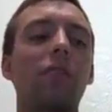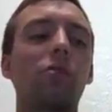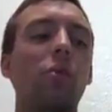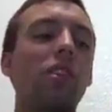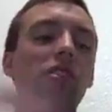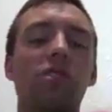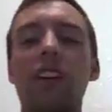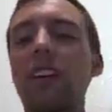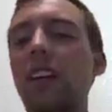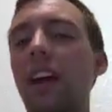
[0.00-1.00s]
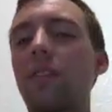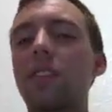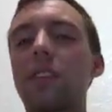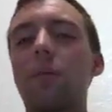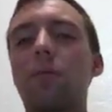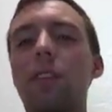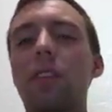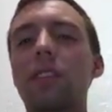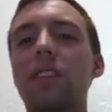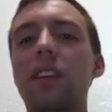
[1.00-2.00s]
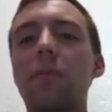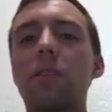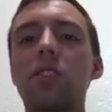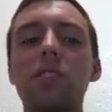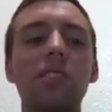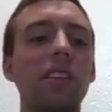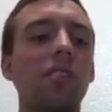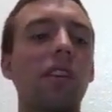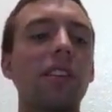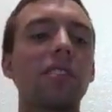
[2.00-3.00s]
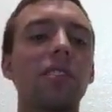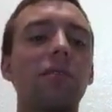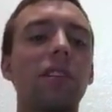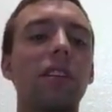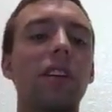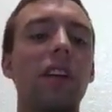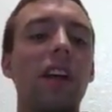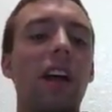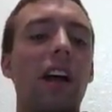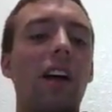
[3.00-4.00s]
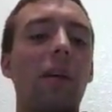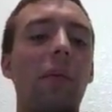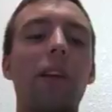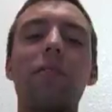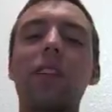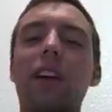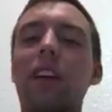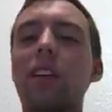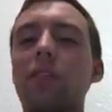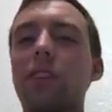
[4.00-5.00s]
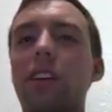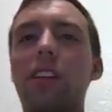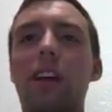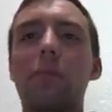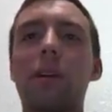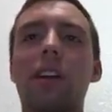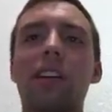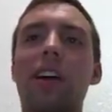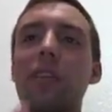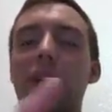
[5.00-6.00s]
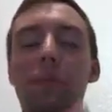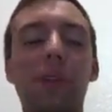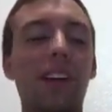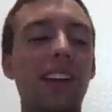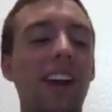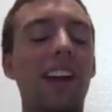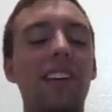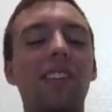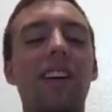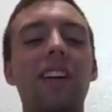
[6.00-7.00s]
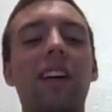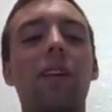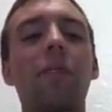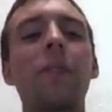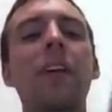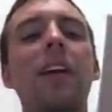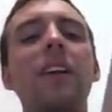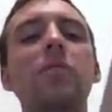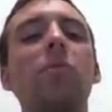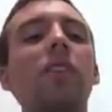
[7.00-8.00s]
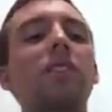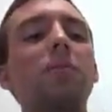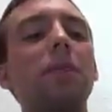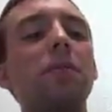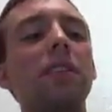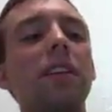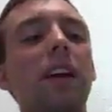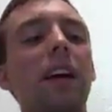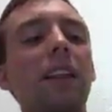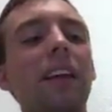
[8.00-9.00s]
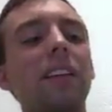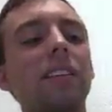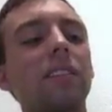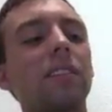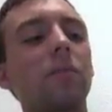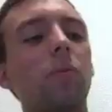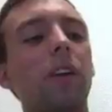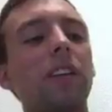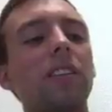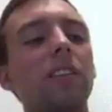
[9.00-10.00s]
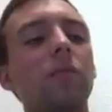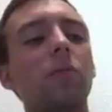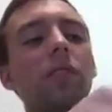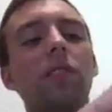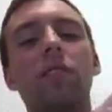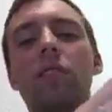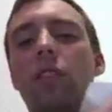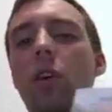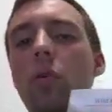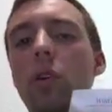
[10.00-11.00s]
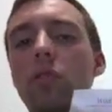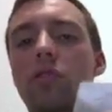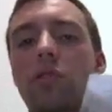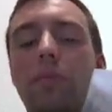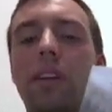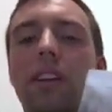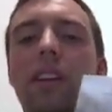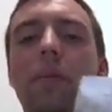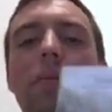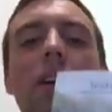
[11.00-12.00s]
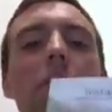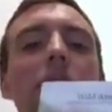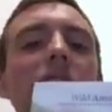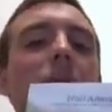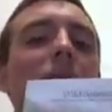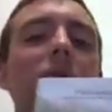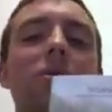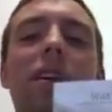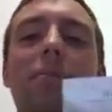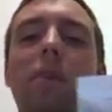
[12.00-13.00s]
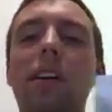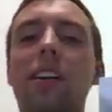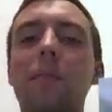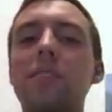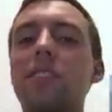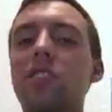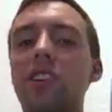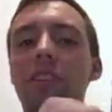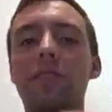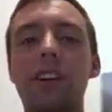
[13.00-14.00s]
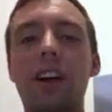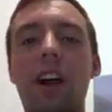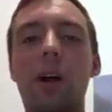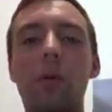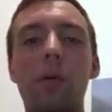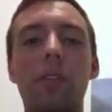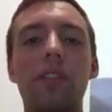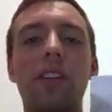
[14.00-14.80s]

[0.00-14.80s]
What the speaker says: when you're reading it, have the same feel as the images and the rest of it. I feel like I could have written that better now that I'm looking at it right now. As well as maybe I liked what I did with the logos, repeating them, but somehow do that better. I'm still trying to figure out how I would have